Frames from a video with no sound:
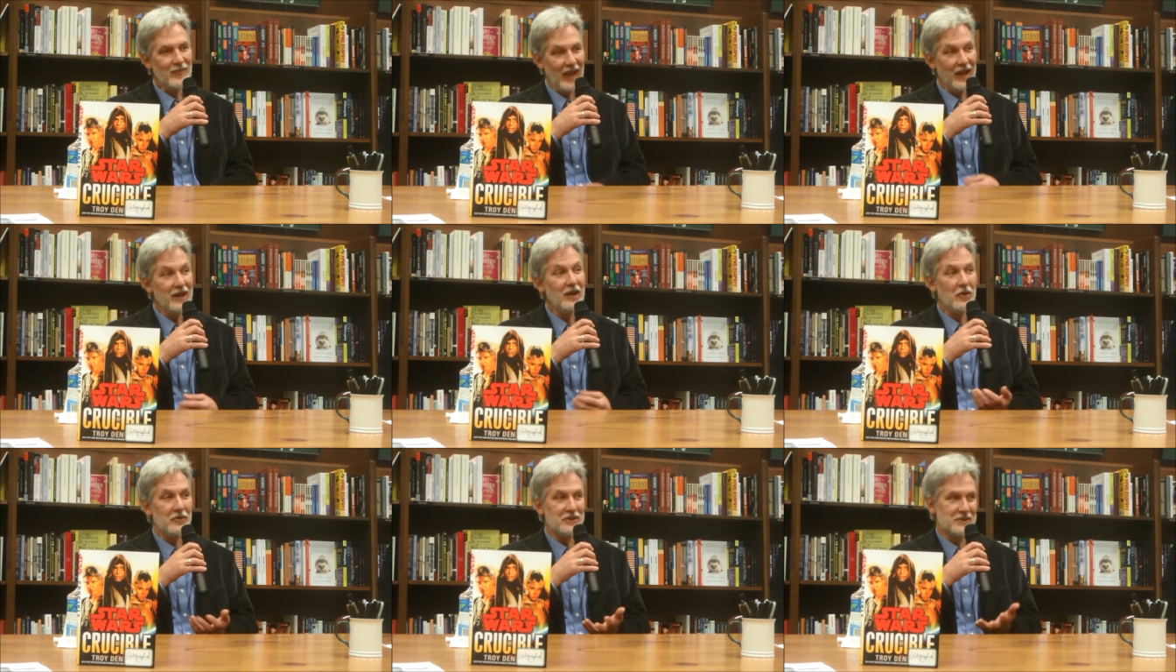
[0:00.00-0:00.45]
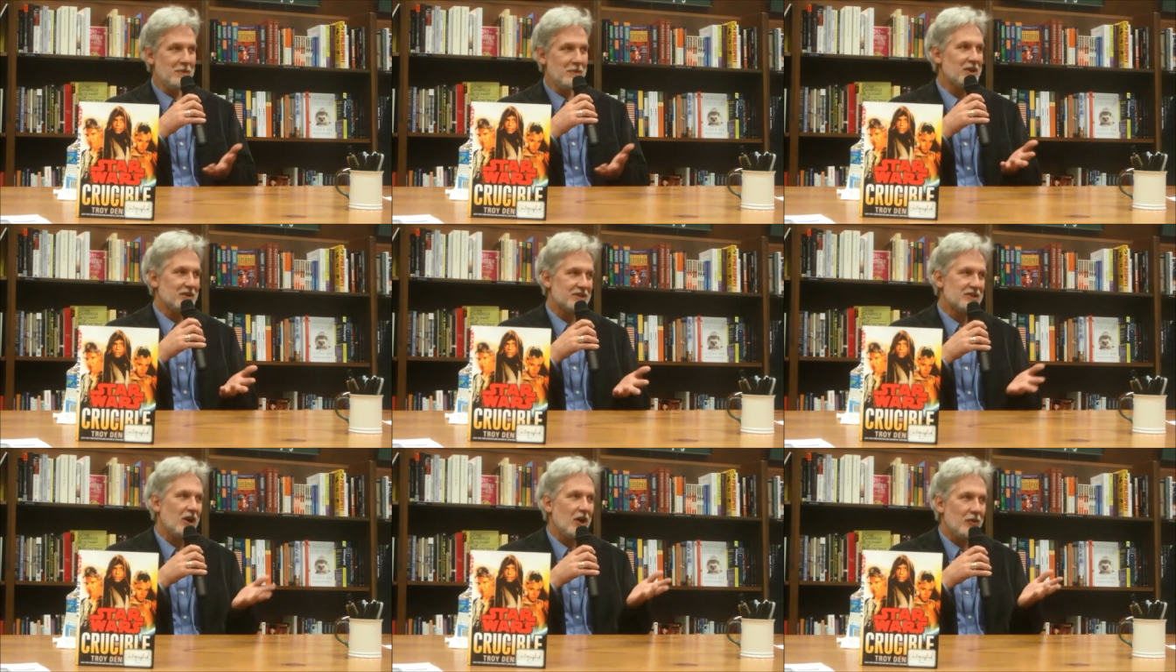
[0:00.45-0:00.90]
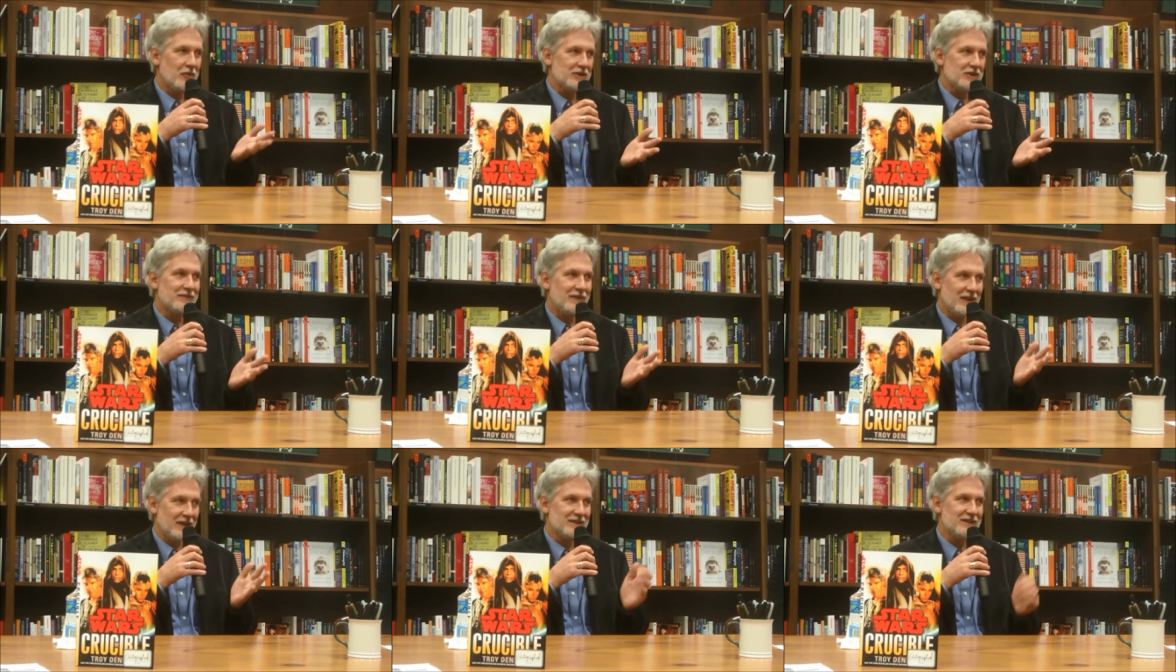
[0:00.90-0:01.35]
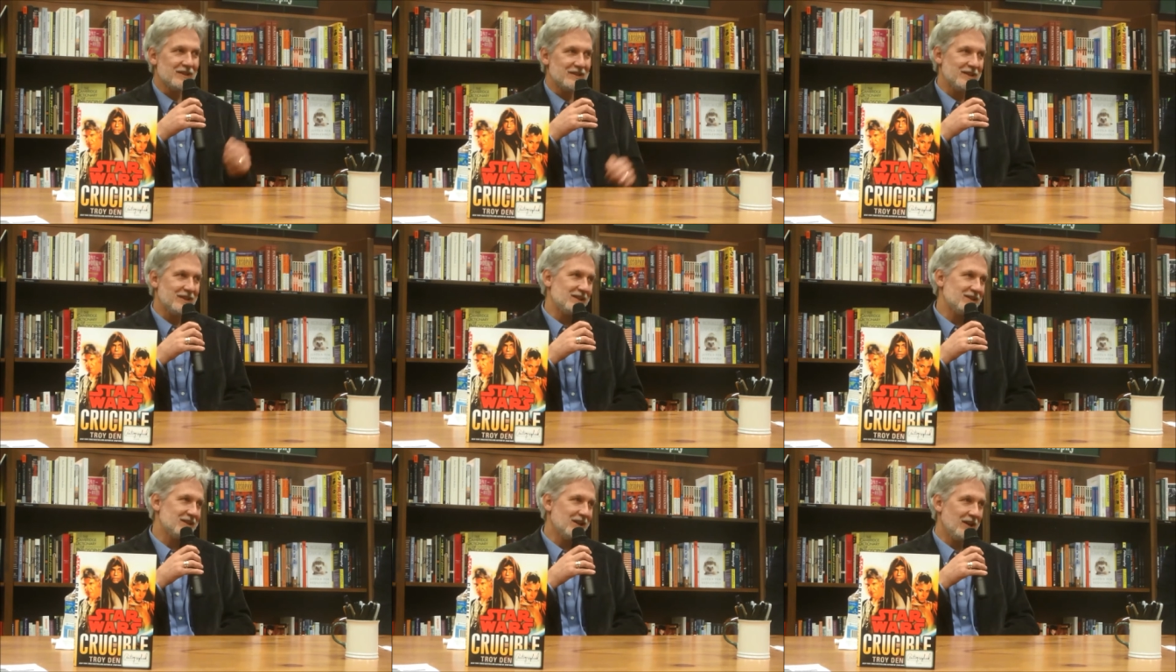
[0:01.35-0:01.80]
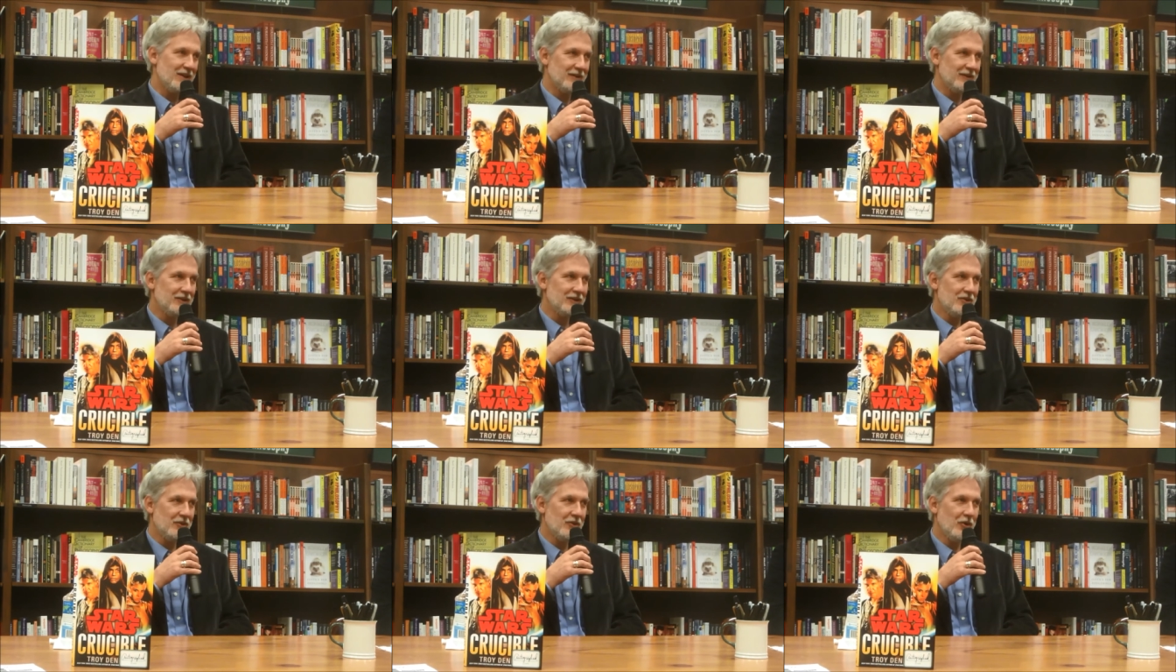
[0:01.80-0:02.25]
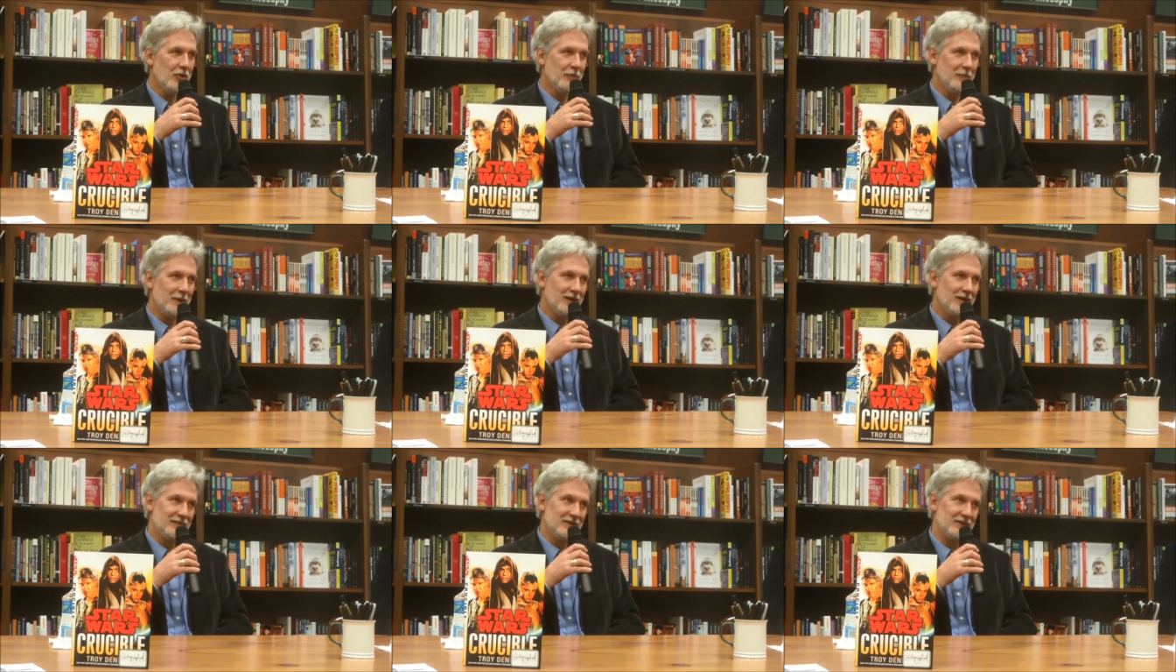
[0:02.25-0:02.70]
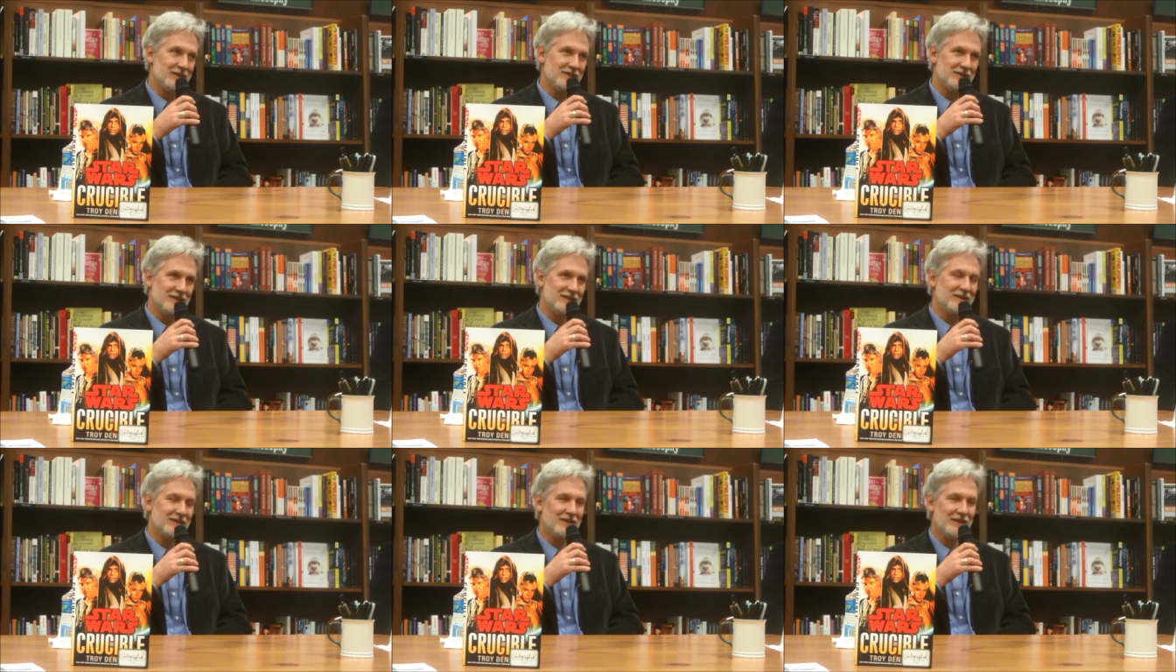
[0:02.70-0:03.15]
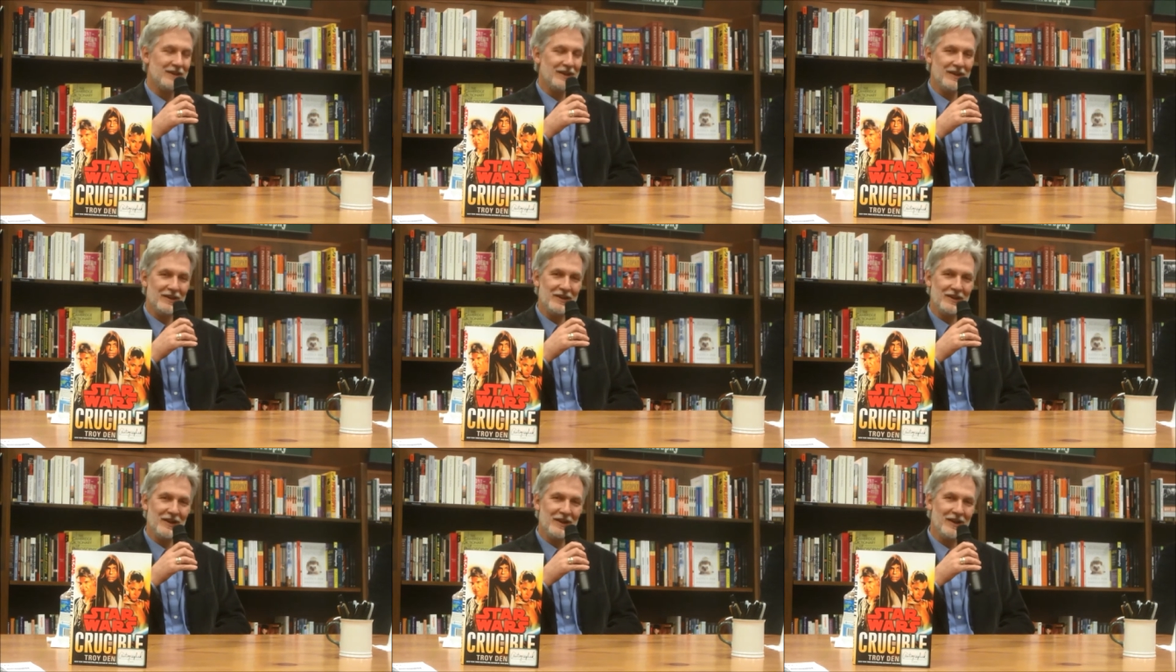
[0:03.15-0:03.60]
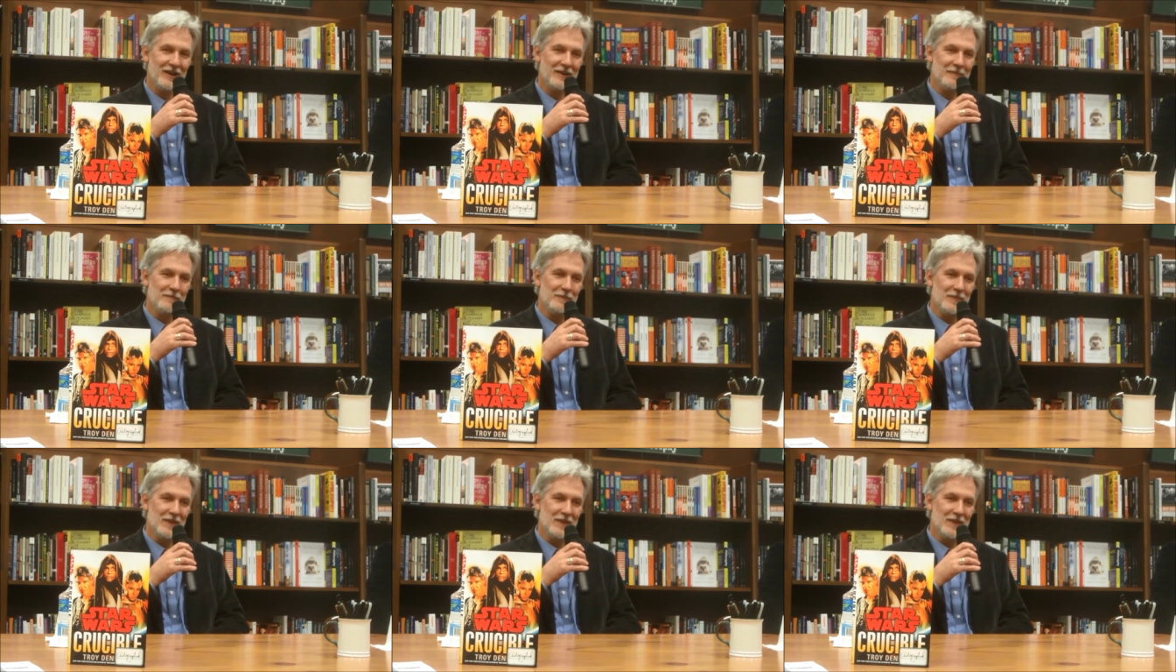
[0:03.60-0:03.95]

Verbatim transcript: I had always been a Star Wars fan since I saw A New Hope, obviously. And uh,